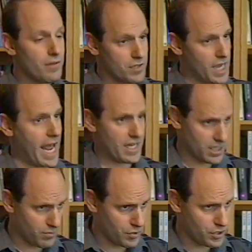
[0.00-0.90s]
the task
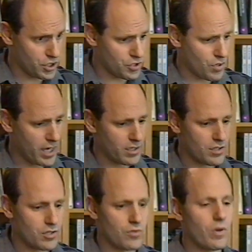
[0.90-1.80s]
a person's trying to
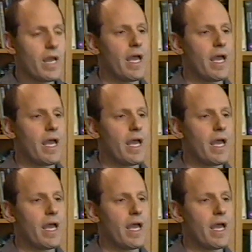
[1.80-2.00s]
do